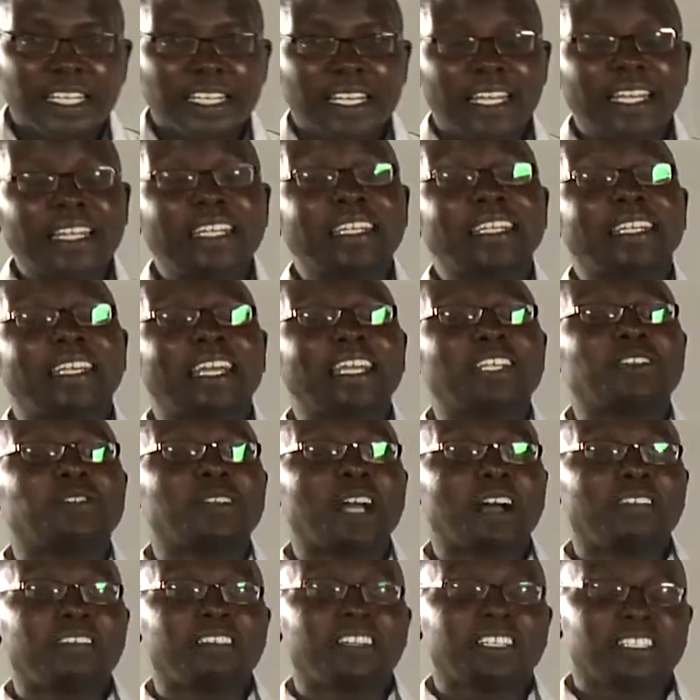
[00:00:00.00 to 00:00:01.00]
And in case you
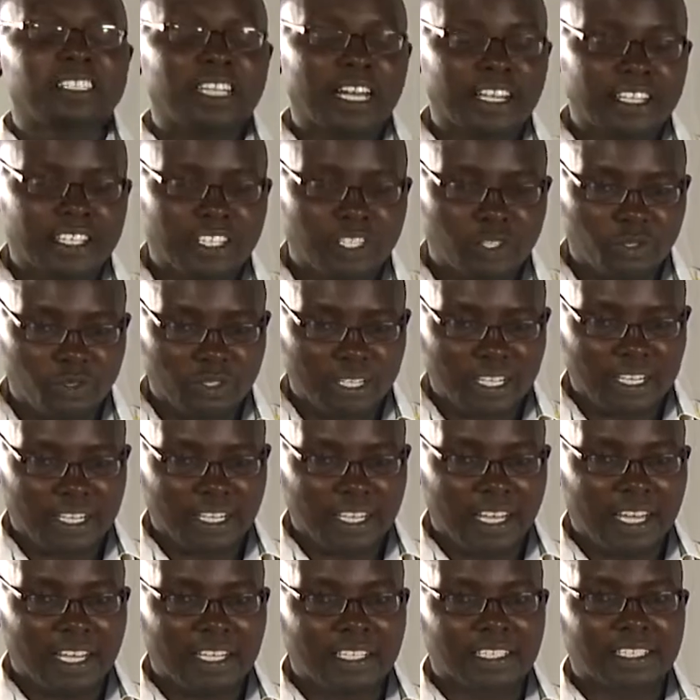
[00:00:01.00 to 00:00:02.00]
have any challenge, student,
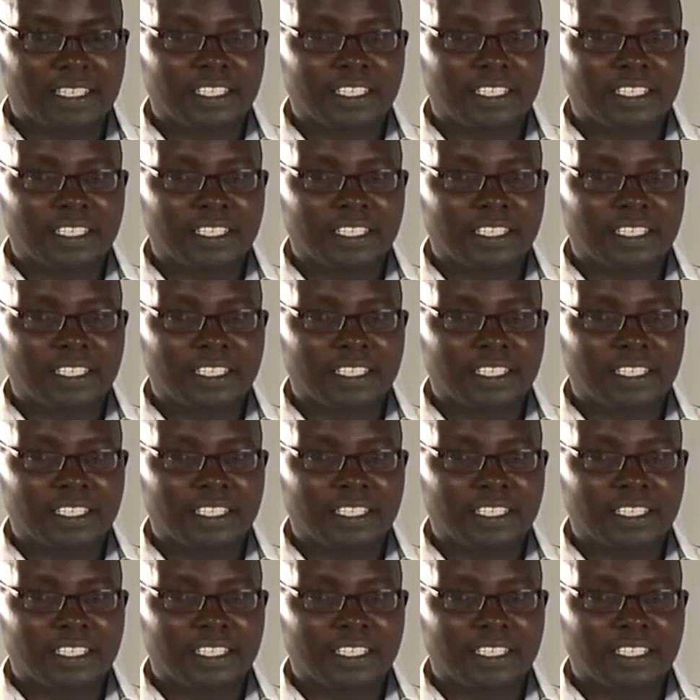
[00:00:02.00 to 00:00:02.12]
there,